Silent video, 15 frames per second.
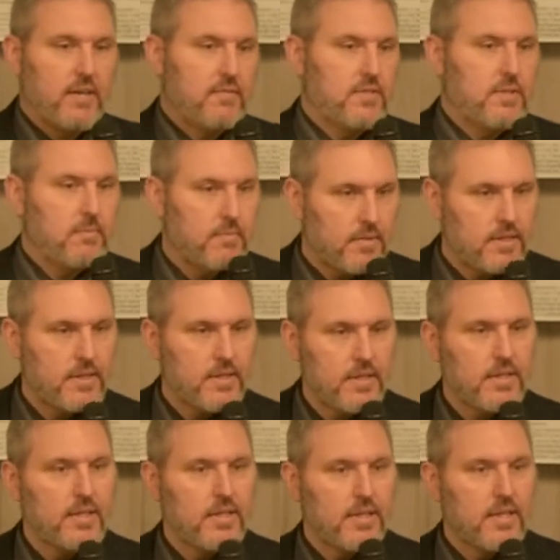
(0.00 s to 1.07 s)
them
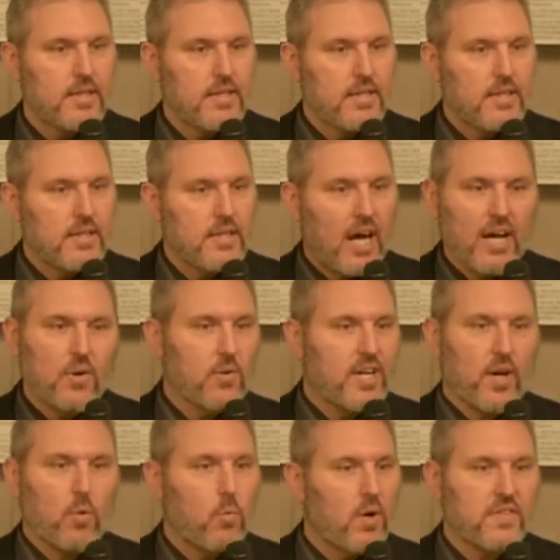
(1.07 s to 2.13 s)
i don't
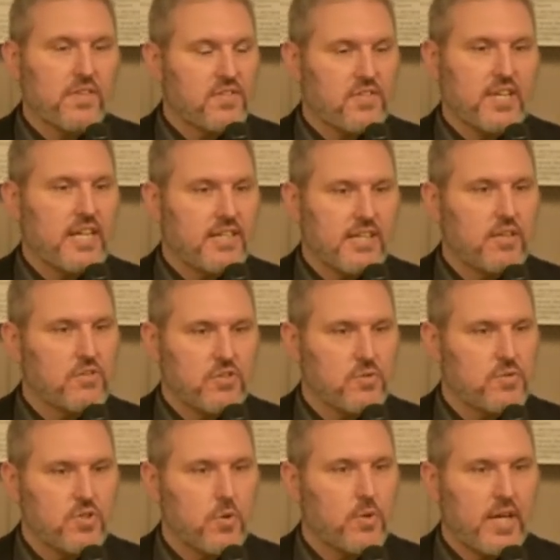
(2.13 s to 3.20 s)
care what the state tells you
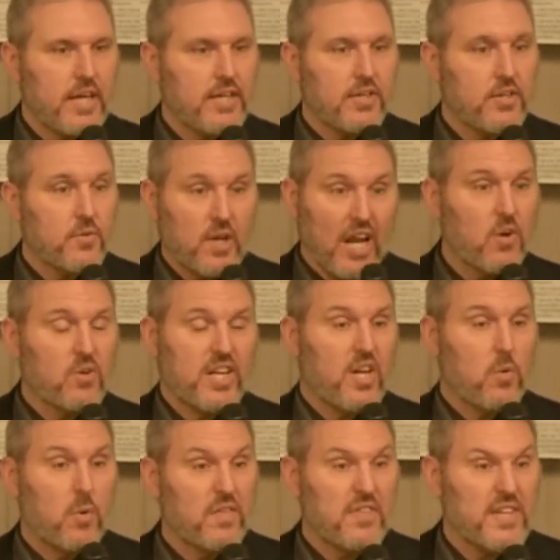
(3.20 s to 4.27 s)
is okay to do and i don't care
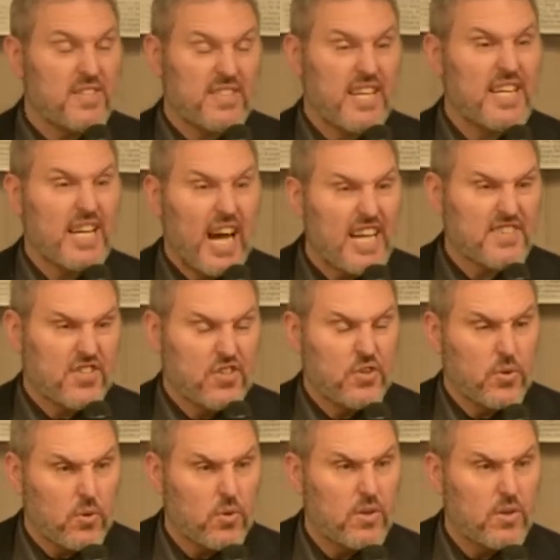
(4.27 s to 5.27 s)
what they say not to do